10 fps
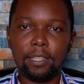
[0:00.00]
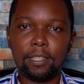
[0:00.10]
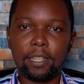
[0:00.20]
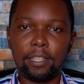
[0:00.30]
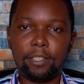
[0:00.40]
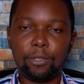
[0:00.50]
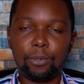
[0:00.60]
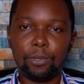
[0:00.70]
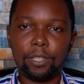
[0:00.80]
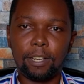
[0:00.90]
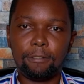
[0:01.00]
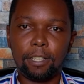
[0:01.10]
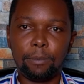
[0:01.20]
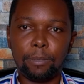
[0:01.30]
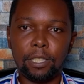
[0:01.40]
Deciding to
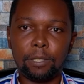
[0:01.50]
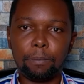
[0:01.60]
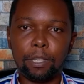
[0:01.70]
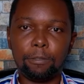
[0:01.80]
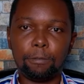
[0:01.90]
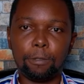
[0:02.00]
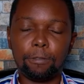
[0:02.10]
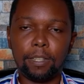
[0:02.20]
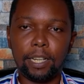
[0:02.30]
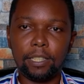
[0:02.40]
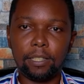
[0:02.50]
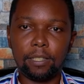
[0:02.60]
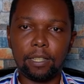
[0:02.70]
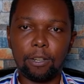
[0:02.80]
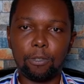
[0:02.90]
travel means paying for
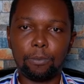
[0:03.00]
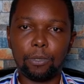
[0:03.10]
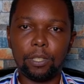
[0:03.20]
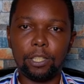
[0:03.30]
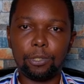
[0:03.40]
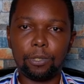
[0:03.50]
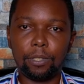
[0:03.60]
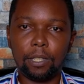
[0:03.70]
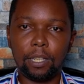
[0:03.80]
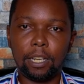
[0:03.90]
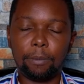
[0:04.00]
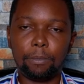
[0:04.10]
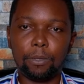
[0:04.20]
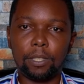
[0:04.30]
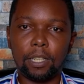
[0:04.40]
flights, accommodation,
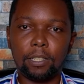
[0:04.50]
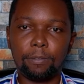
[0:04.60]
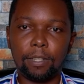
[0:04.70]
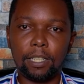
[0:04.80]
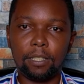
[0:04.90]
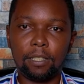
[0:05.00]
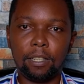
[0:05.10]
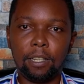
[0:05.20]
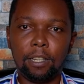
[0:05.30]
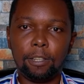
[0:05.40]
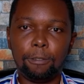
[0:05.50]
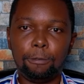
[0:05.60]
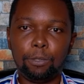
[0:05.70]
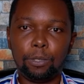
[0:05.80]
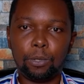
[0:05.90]
airport transfers,
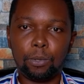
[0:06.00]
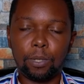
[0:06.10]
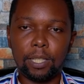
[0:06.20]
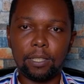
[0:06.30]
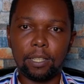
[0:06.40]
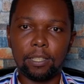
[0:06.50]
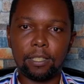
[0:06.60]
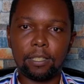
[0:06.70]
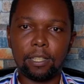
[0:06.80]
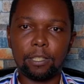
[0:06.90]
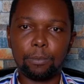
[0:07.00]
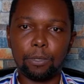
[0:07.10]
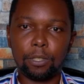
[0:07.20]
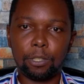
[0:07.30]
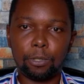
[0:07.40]
viewing tours, and
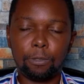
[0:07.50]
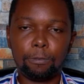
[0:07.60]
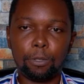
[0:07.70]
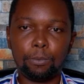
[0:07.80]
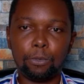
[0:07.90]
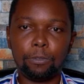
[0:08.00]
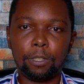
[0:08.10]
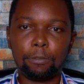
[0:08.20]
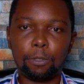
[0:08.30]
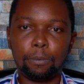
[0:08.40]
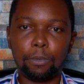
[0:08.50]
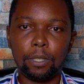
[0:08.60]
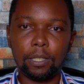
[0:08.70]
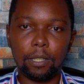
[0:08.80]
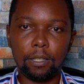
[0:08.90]
transportation for moving from
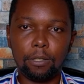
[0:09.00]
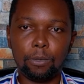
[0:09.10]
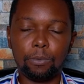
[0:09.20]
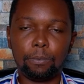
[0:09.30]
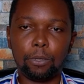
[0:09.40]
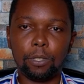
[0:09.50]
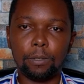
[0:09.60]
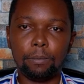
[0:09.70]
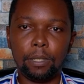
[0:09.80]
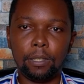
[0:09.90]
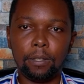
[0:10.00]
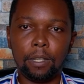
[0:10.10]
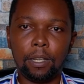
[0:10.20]
point A to point B.